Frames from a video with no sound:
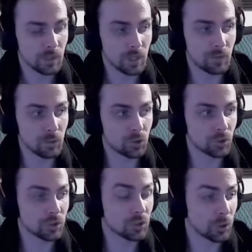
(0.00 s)
Even
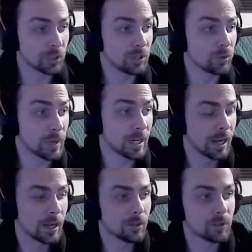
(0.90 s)
just talking to my
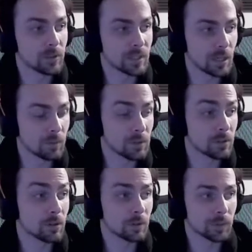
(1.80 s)
client on Skype is
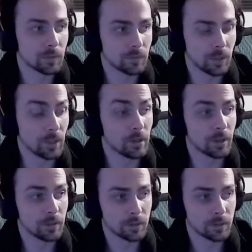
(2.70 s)
horrible. I hate that.